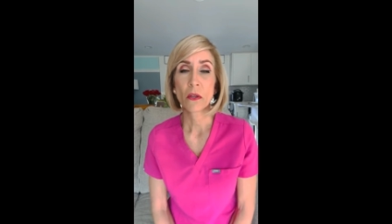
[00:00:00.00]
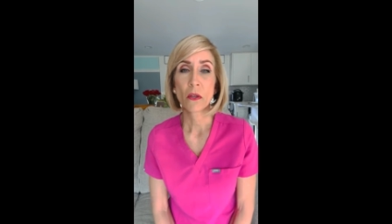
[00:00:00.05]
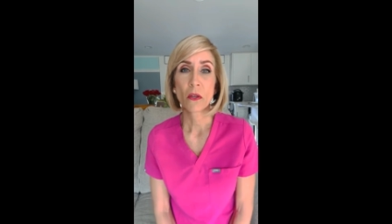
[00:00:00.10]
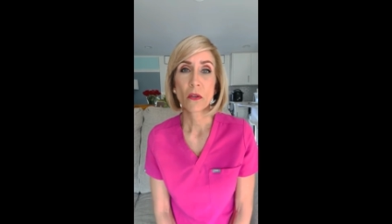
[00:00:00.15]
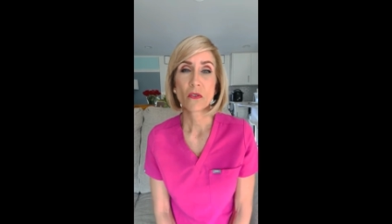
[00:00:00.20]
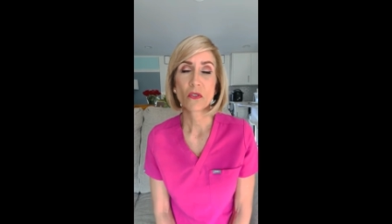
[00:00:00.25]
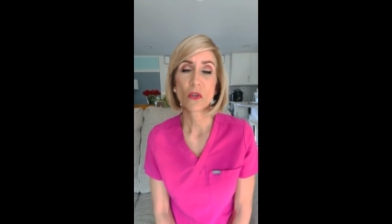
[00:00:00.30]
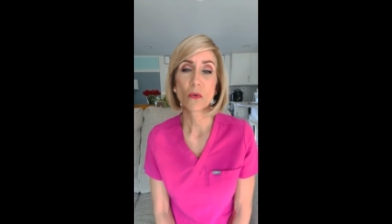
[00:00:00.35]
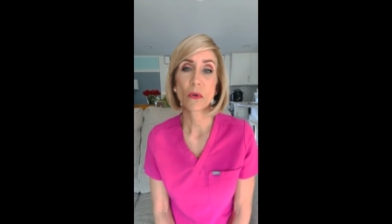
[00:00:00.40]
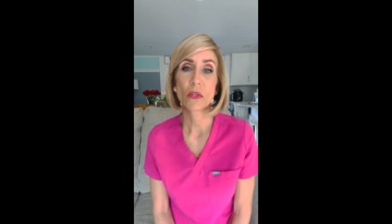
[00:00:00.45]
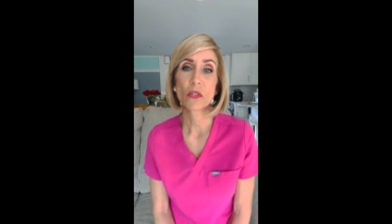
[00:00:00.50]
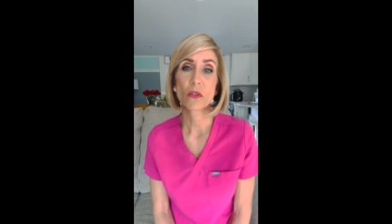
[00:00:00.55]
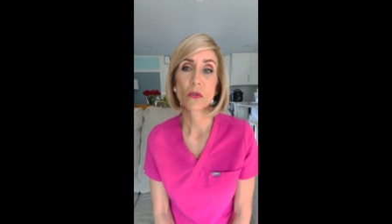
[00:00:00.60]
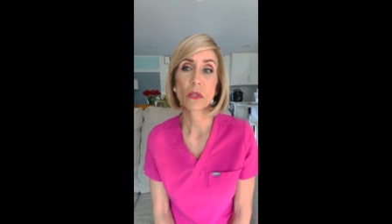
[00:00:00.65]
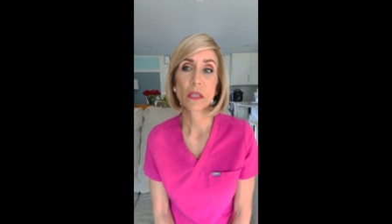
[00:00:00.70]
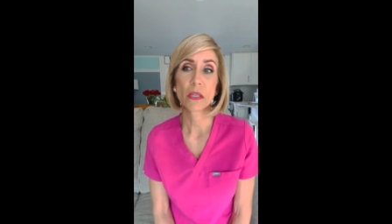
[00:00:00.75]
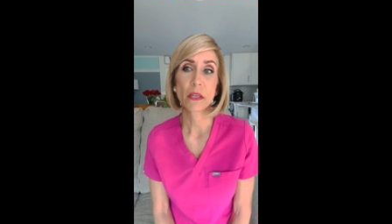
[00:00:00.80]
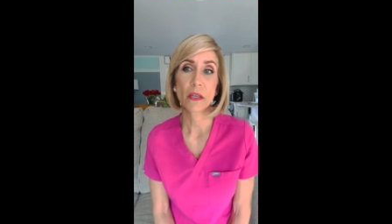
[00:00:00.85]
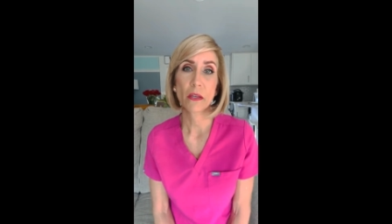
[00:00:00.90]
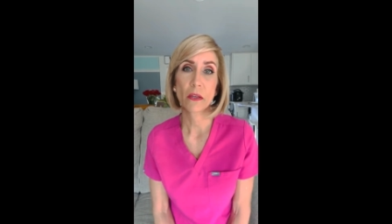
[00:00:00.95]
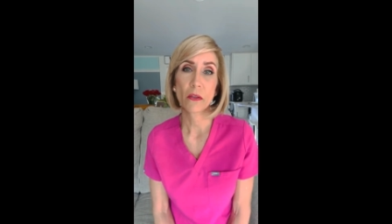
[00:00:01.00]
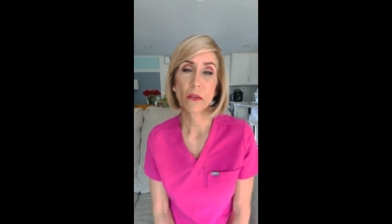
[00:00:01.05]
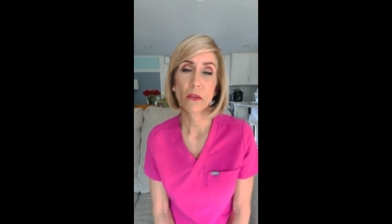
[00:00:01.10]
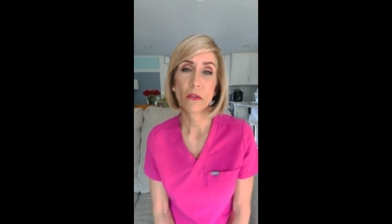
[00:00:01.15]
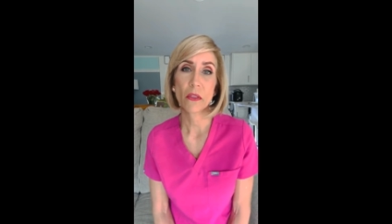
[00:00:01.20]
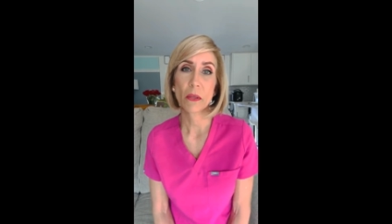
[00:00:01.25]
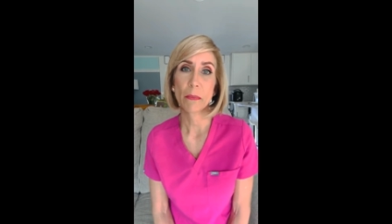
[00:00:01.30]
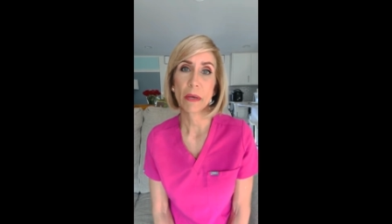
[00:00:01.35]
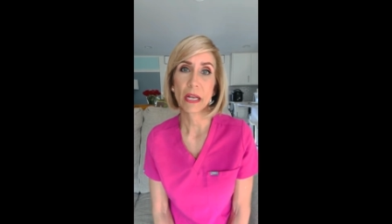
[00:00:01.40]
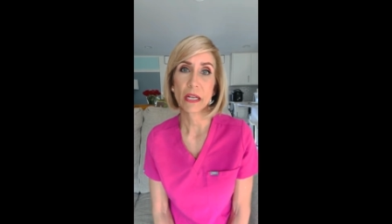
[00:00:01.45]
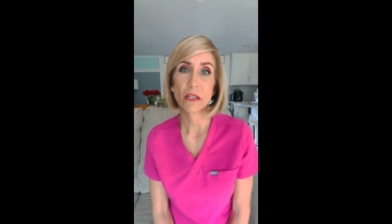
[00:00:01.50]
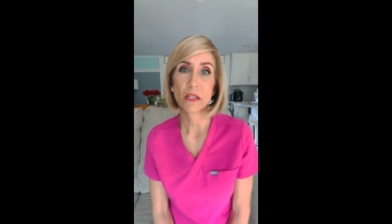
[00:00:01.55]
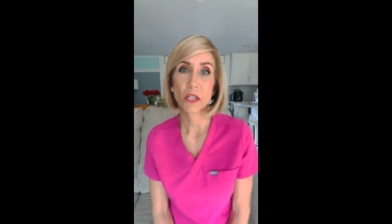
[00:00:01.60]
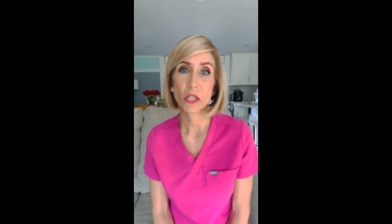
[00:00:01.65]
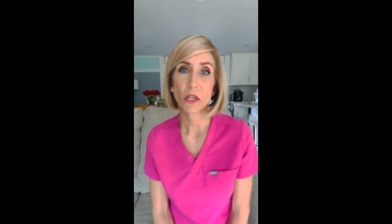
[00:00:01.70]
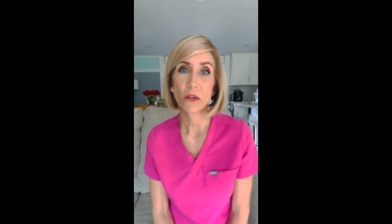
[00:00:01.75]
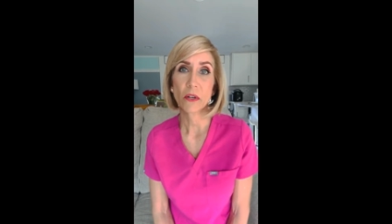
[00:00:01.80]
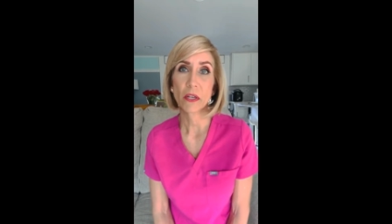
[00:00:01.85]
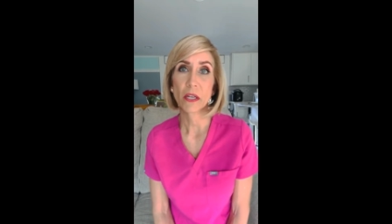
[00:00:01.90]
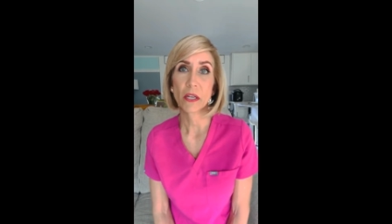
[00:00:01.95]
So when you kill the
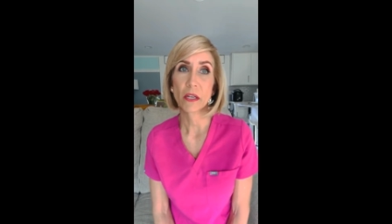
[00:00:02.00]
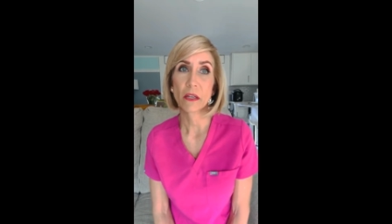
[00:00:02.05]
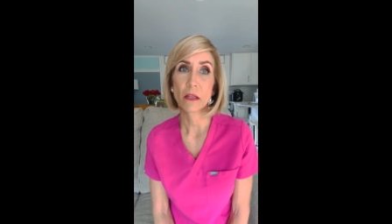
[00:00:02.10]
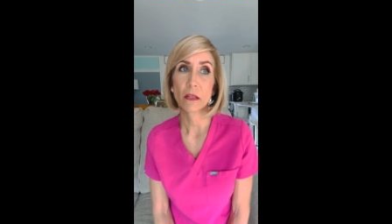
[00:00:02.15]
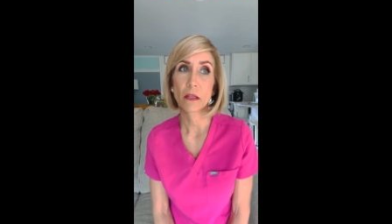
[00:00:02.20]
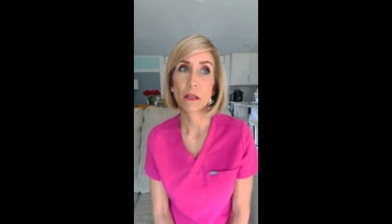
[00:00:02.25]
bacteria,